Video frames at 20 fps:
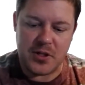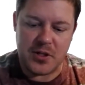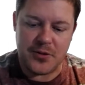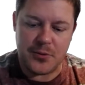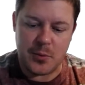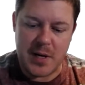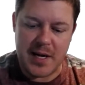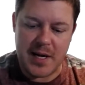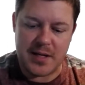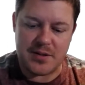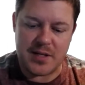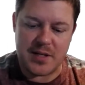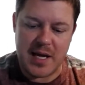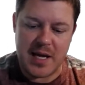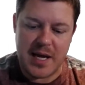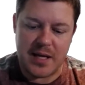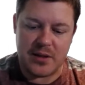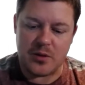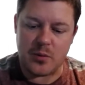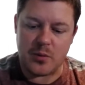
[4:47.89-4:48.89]
threads
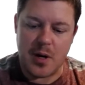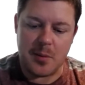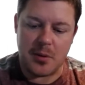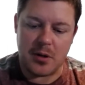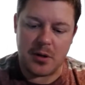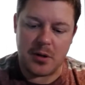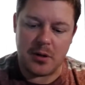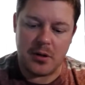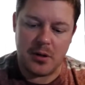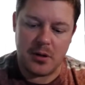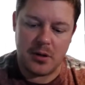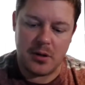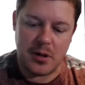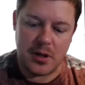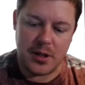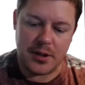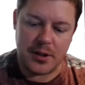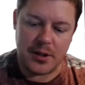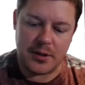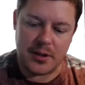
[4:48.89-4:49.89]
and the rubber
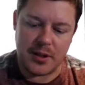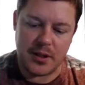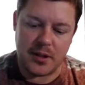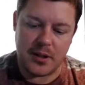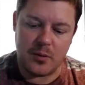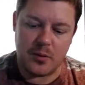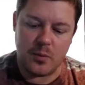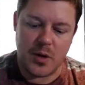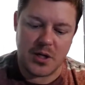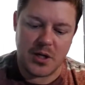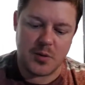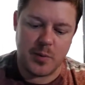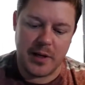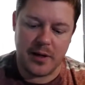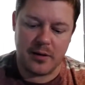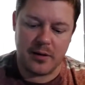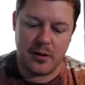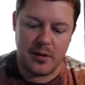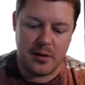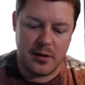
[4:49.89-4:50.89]
on the watch band.